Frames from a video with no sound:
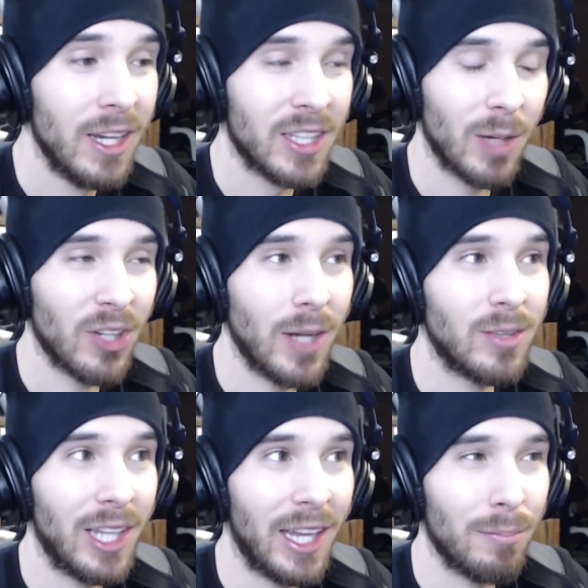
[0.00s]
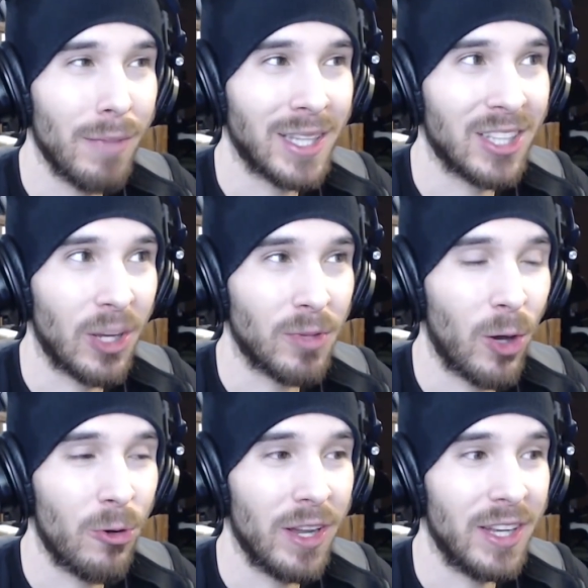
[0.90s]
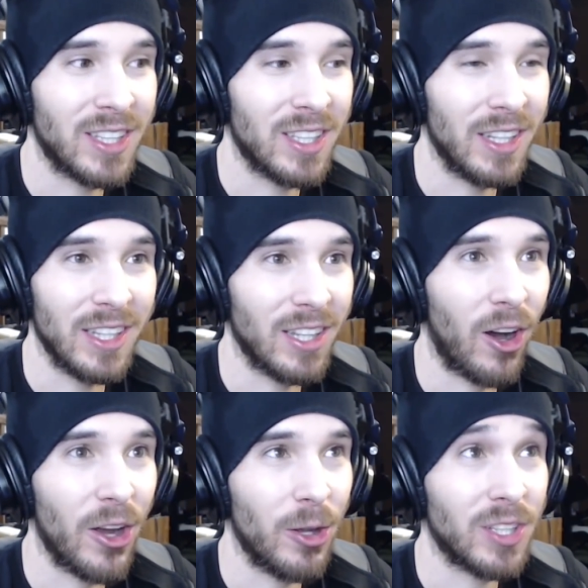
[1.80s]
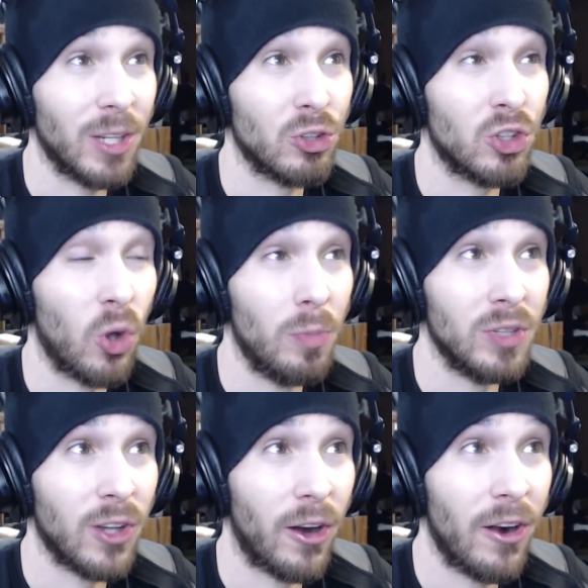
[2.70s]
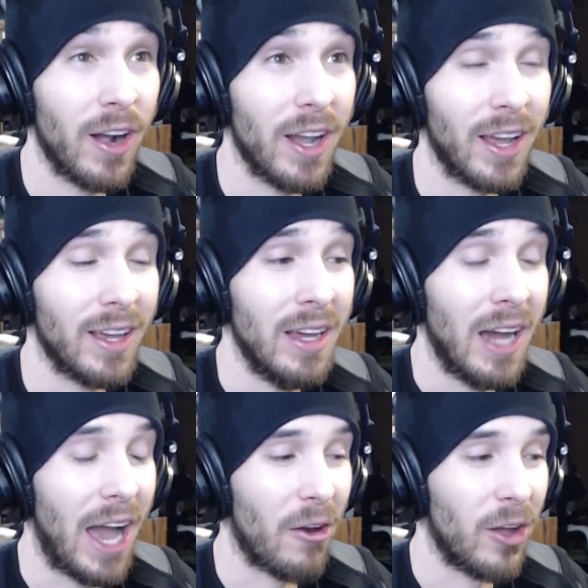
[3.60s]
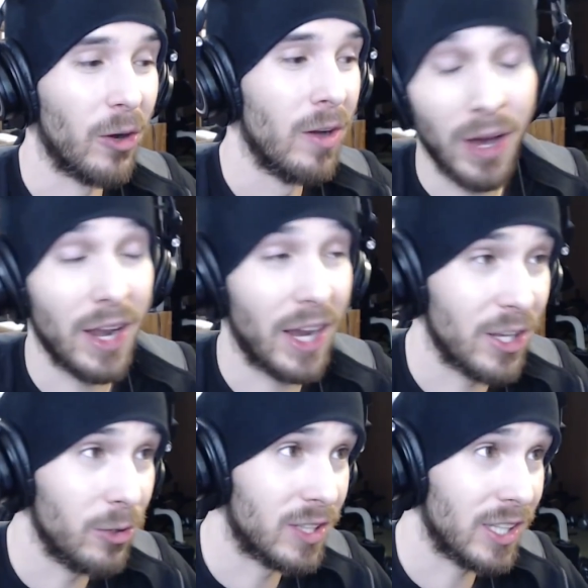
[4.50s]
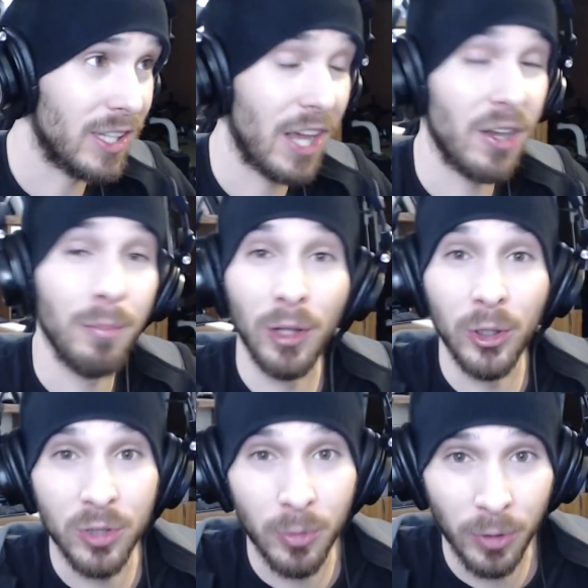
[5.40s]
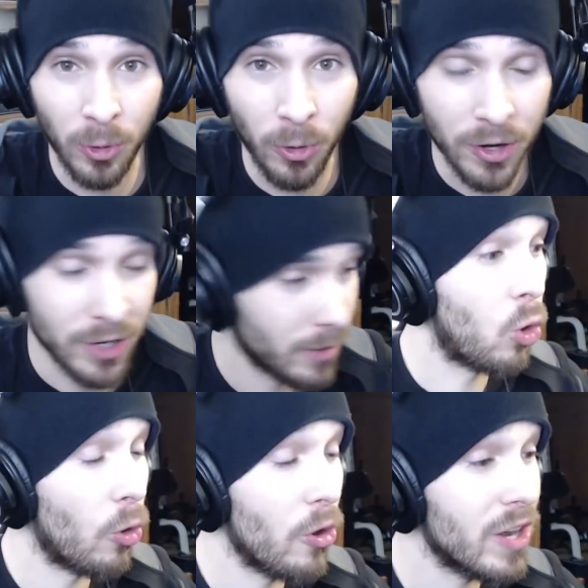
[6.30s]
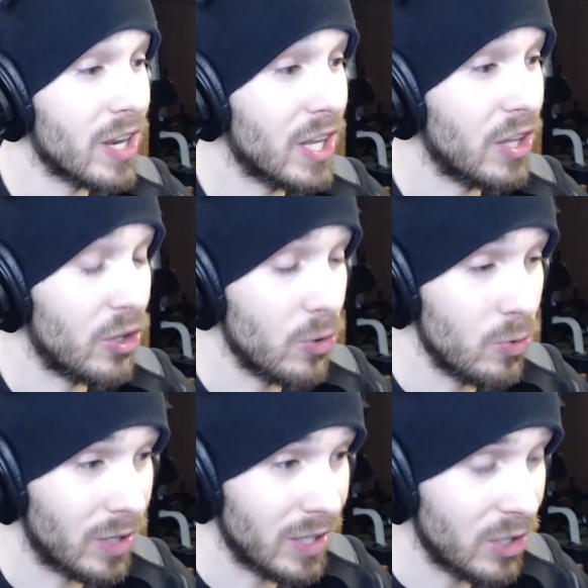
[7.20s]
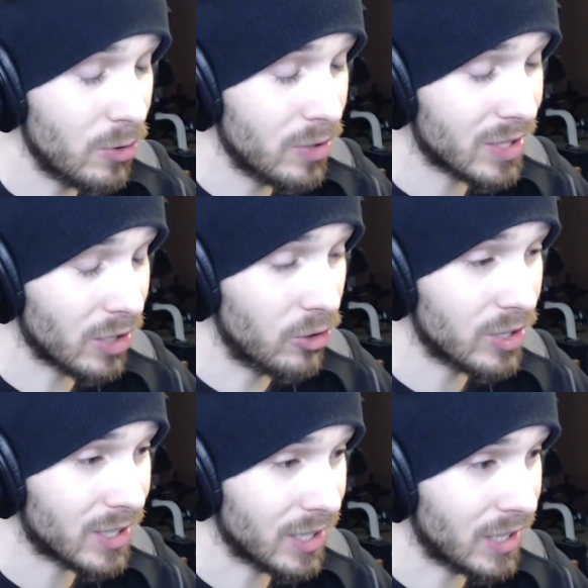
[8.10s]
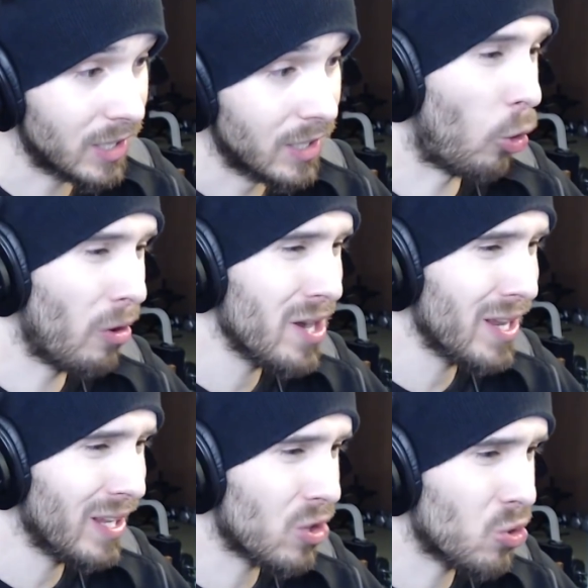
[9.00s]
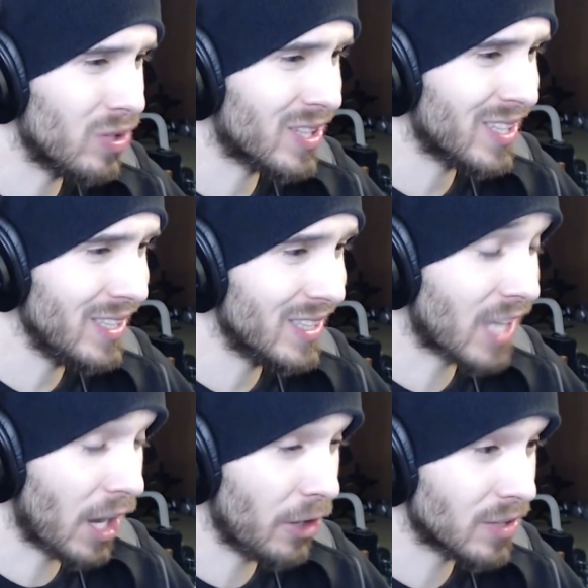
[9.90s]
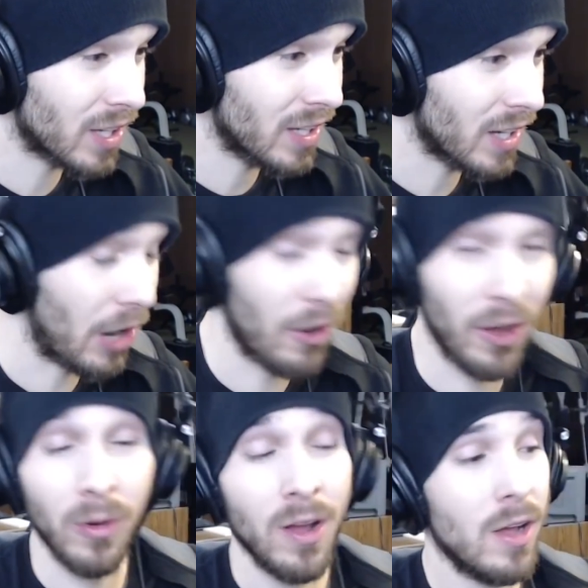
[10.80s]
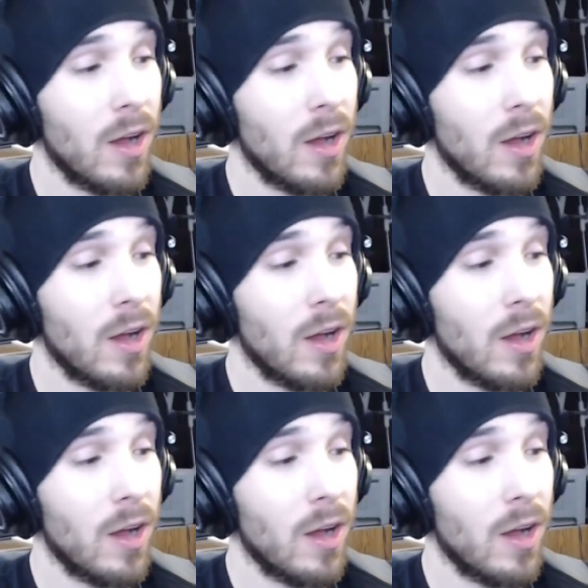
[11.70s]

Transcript: Sometimes it like messes up though and, and, the audio sounds so bizarre and I don't know. But I use the Yeti Blue to record. Corny you un, unsi. Corny unsi? Is that how you say it? I don't know.